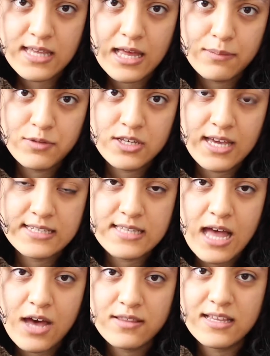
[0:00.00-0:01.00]
helped you guys
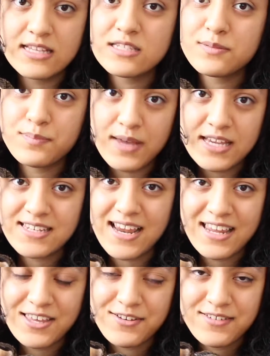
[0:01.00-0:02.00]
out,
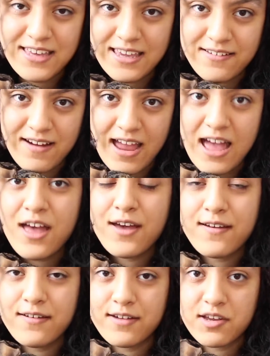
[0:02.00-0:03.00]
especially you, Kira,
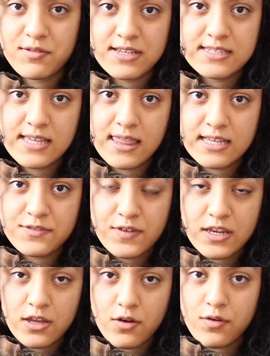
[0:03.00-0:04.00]
who requested this
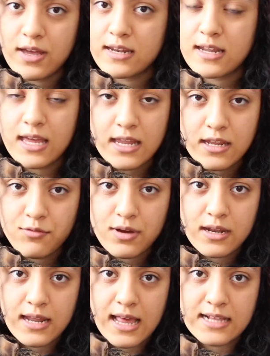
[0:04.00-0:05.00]
video, and
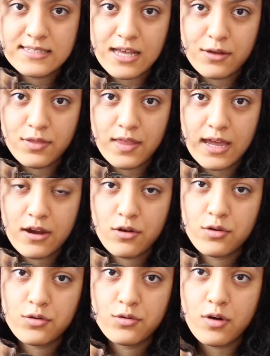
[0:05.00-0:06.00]
anyone else out there
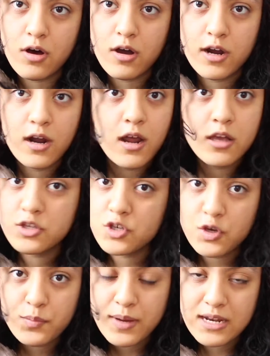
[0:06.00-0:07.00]
who are
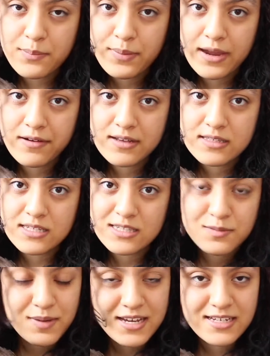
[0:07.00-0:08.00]
new bunny parents,
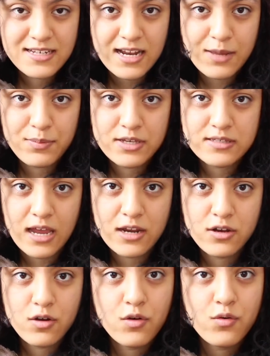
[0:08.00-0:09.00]
especially because I
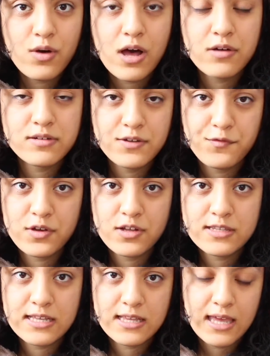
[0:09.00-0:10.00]
know how
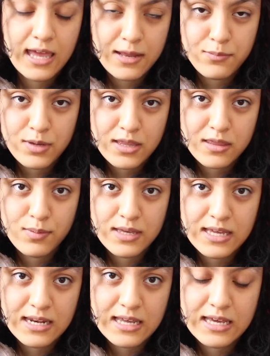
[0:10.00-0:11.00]
difficult it can be in the
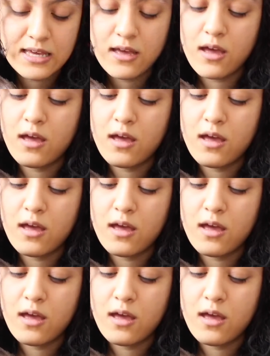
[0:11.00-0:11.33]
beginning.